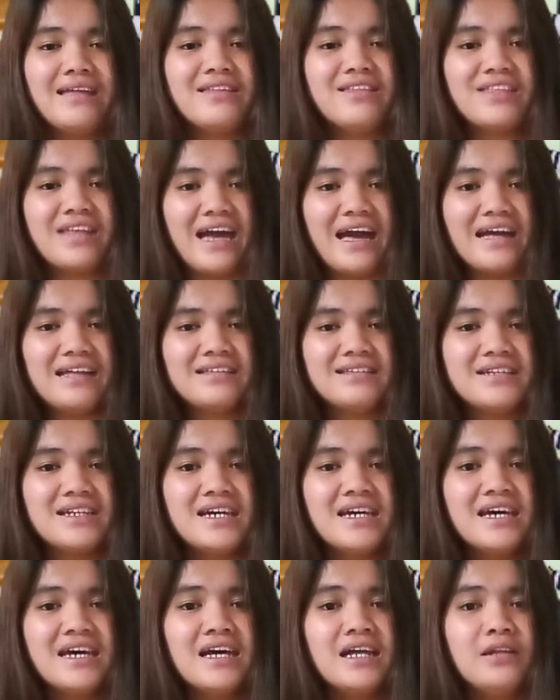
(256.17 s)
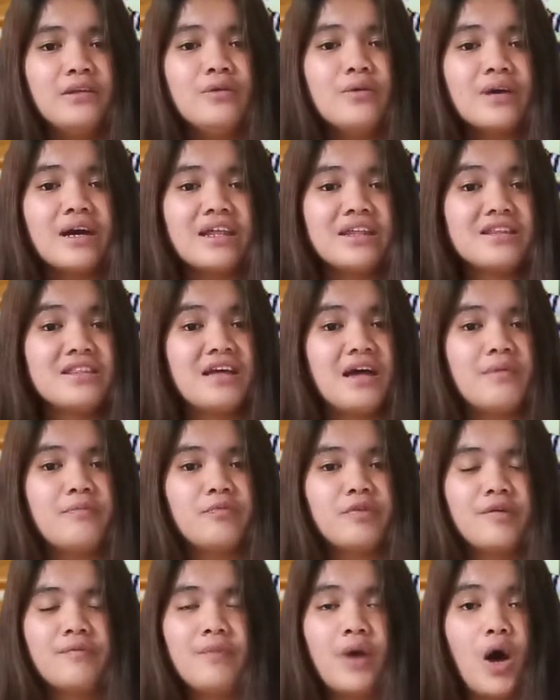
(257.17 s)
and that, look at them
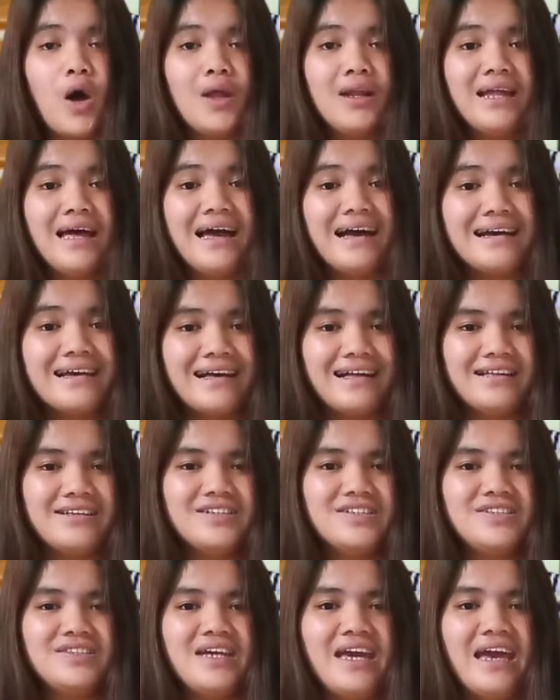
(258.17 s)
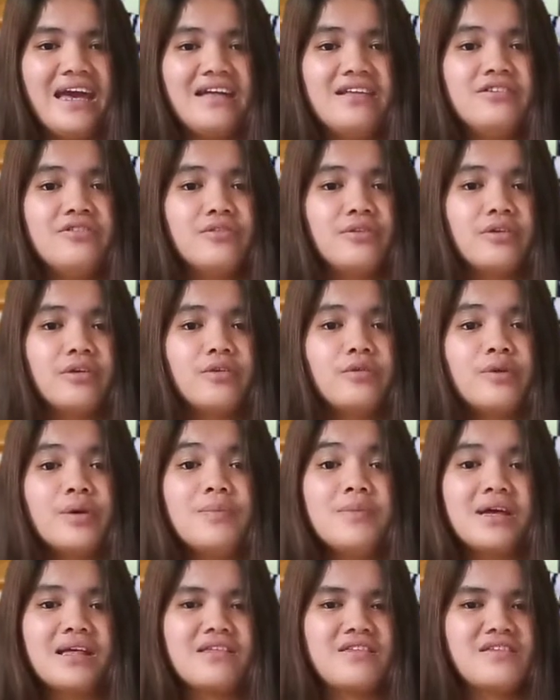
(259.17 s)
from all angles, and
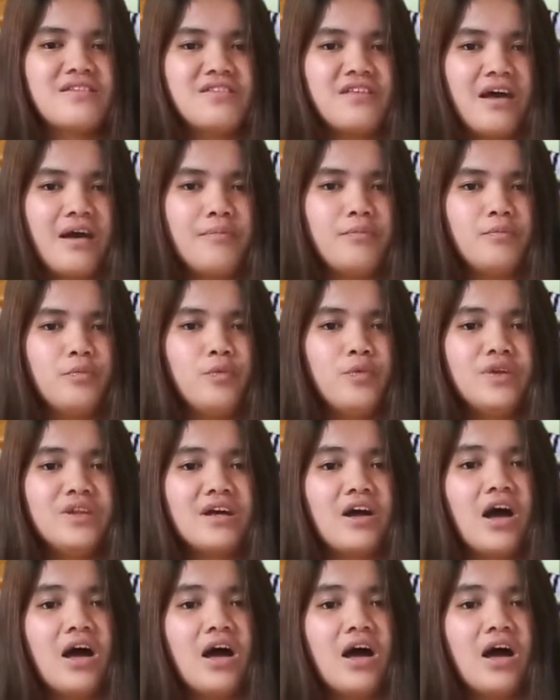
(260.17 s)
remix them with the